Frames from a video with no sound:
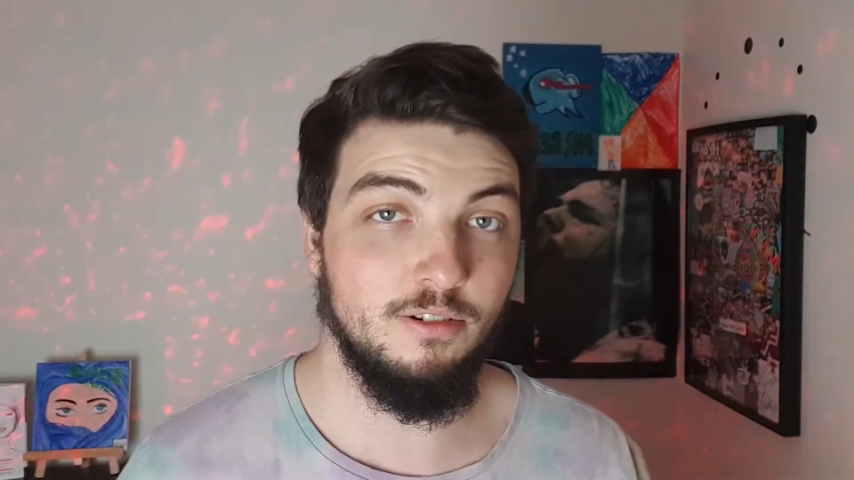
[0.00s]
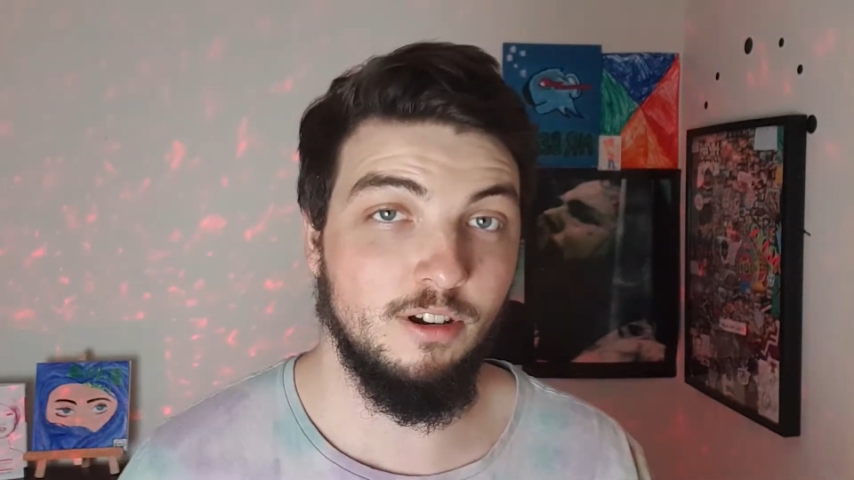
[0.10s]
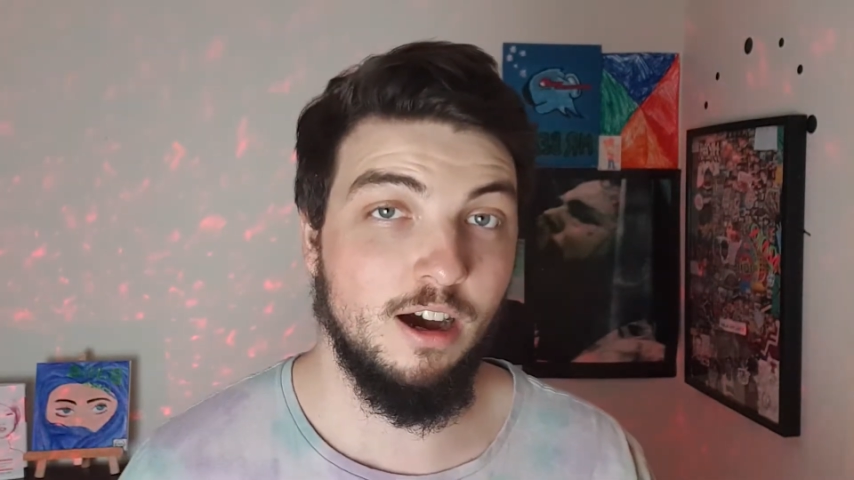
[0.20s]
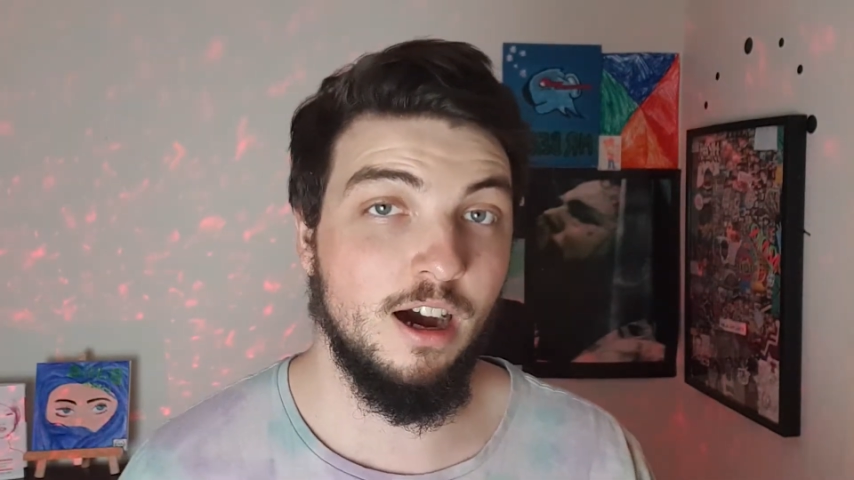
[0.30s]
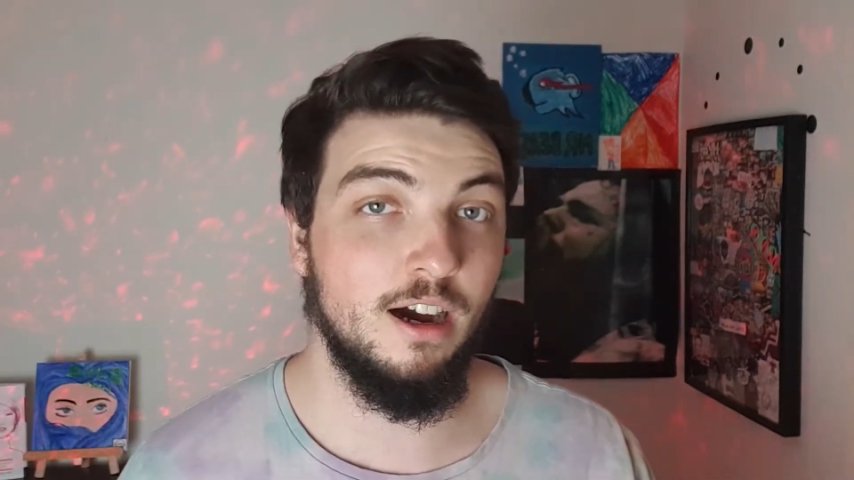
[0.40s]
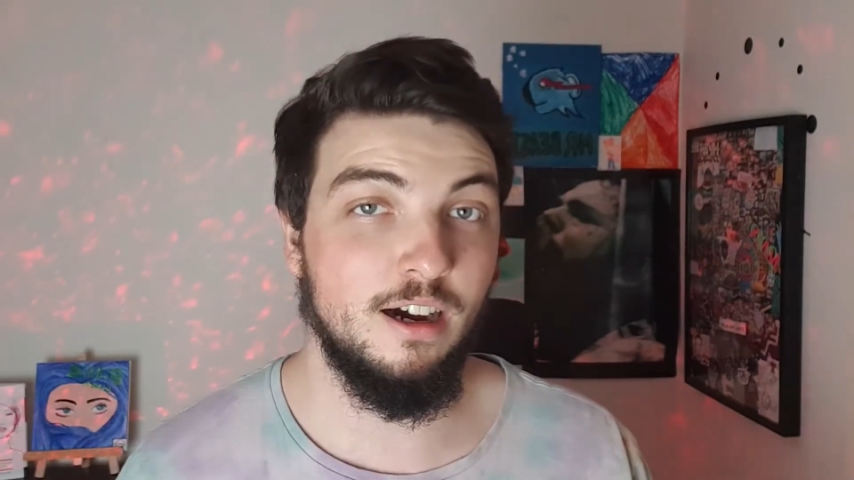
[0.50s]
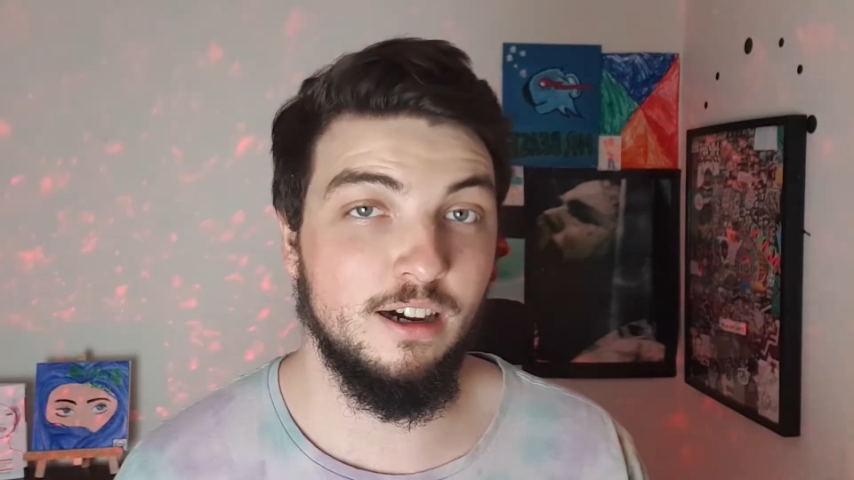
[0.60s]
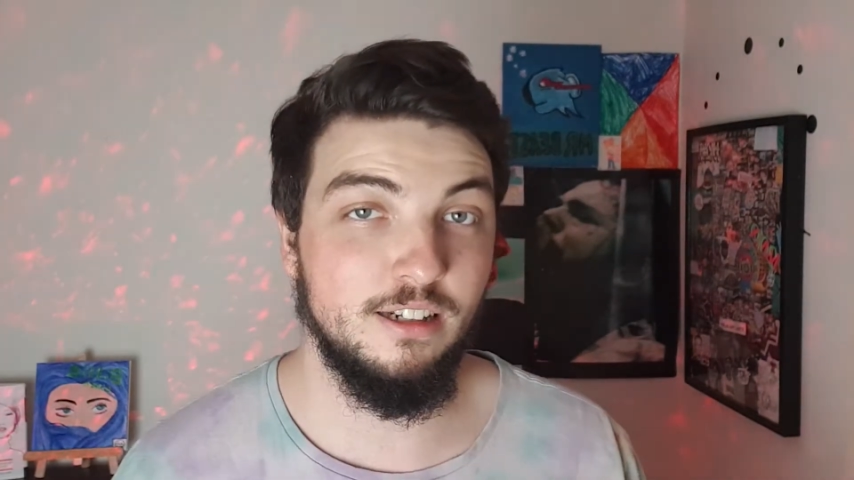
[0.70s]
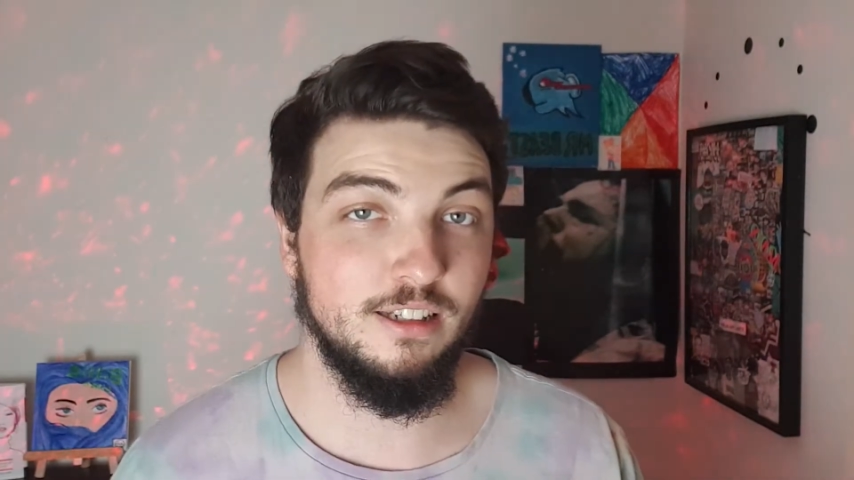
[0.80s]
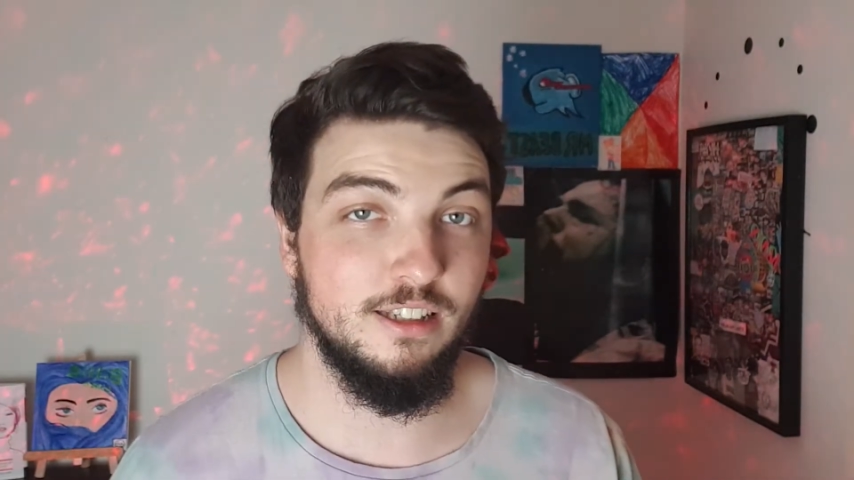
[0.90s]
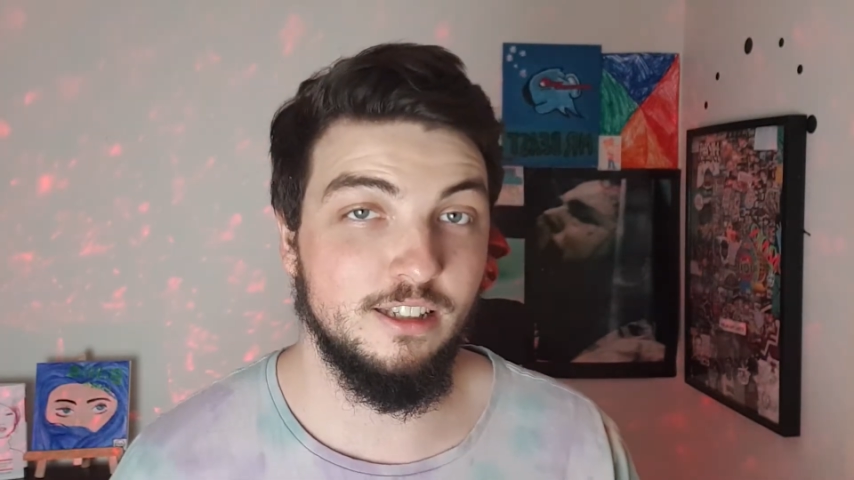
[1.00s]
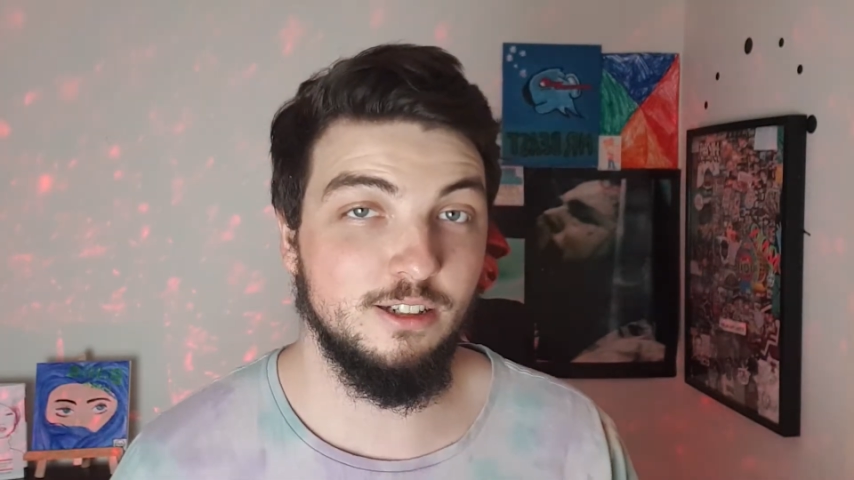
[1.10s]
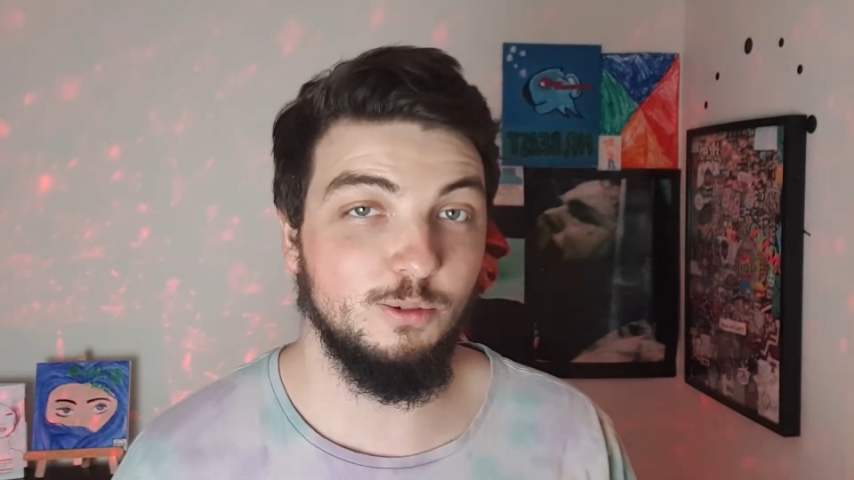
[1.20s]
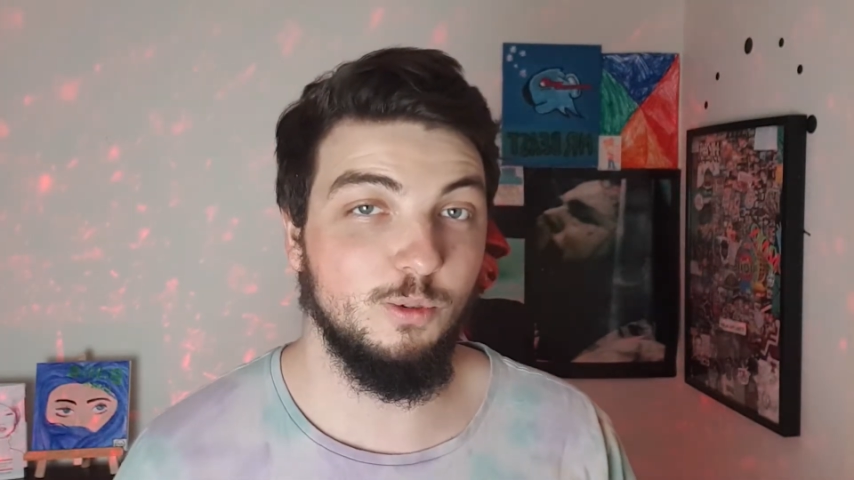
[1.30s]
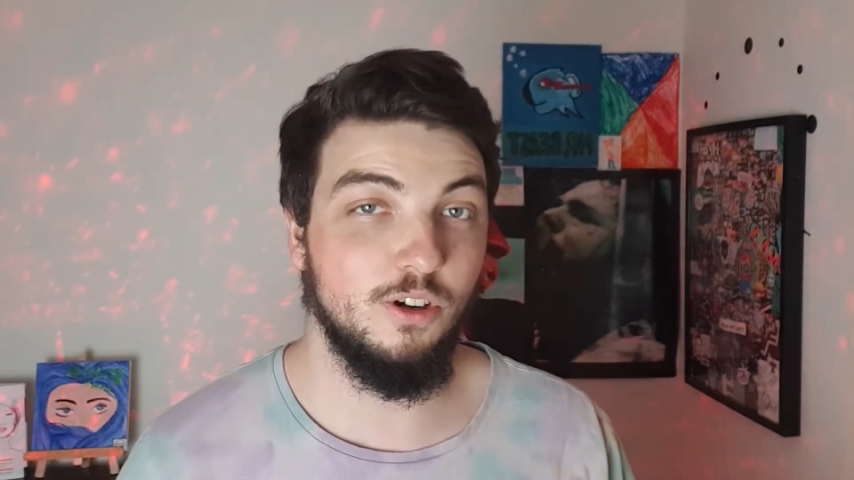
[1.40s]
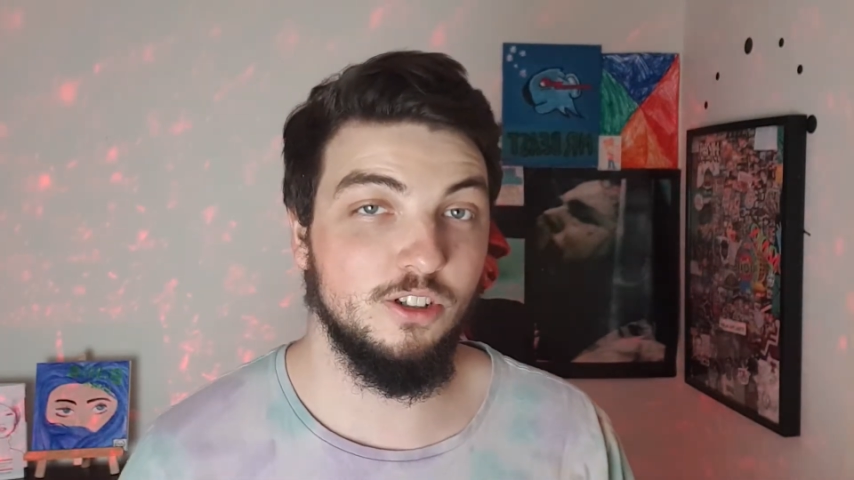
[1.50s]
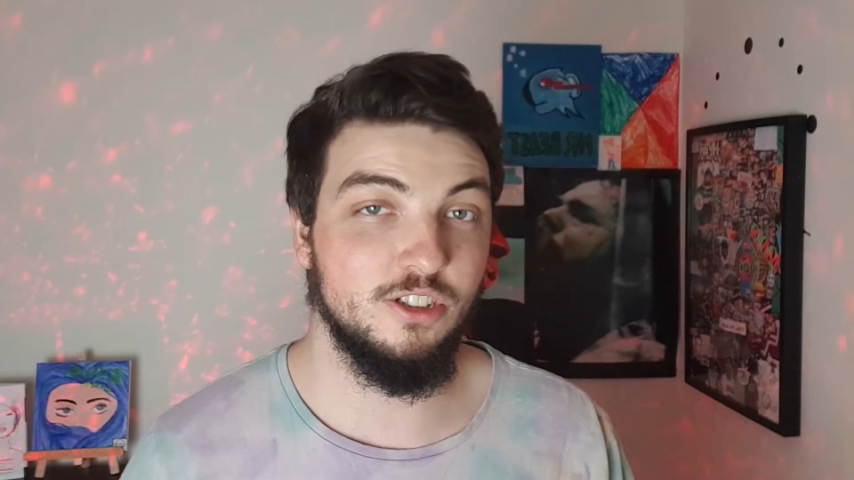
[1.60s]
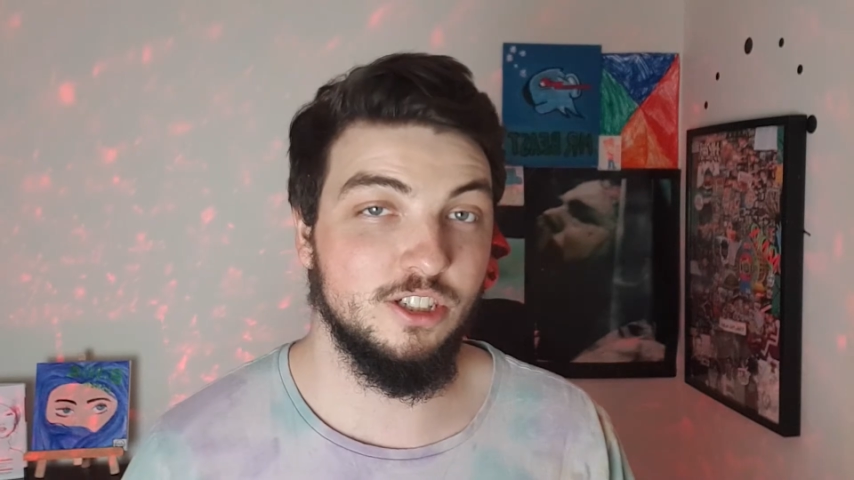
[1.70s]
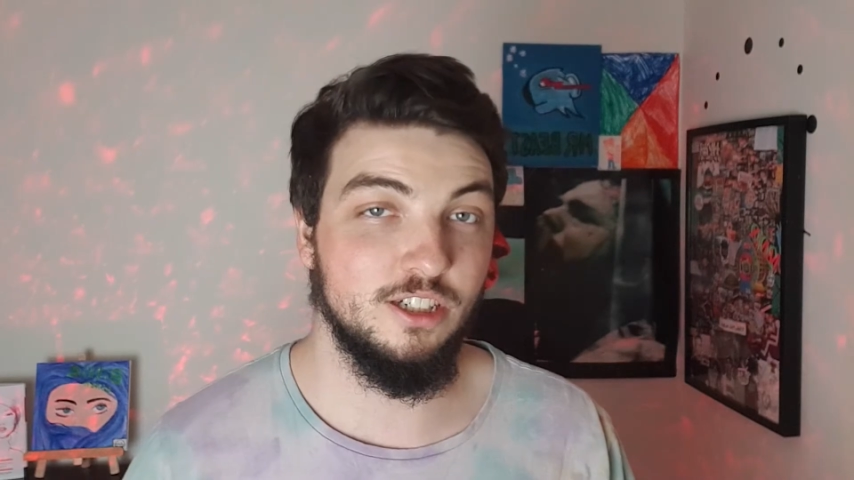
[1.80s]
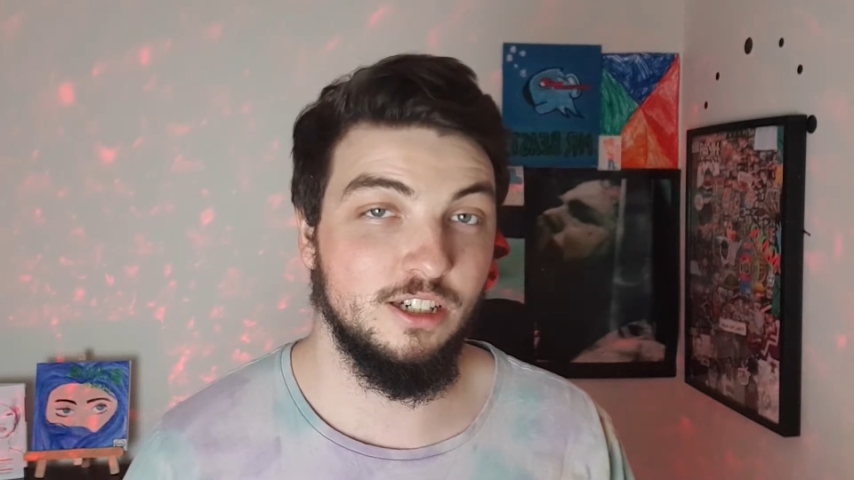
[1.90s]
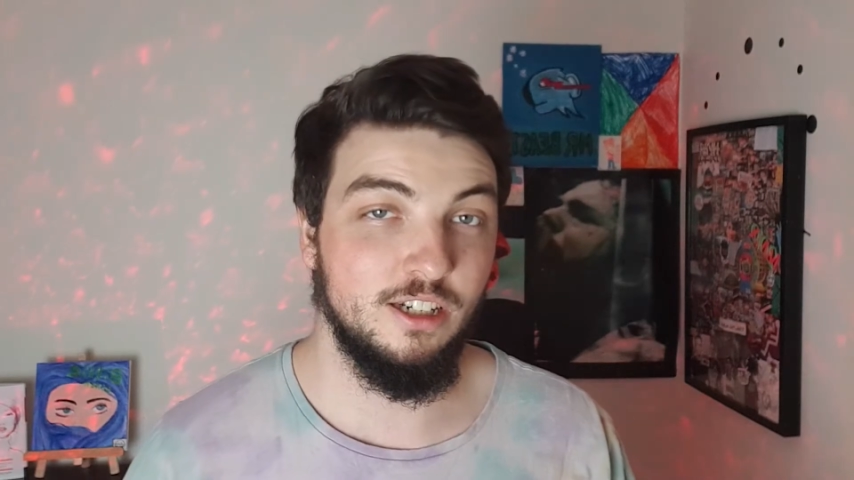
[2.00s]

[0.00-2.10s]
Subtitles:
hard to watch.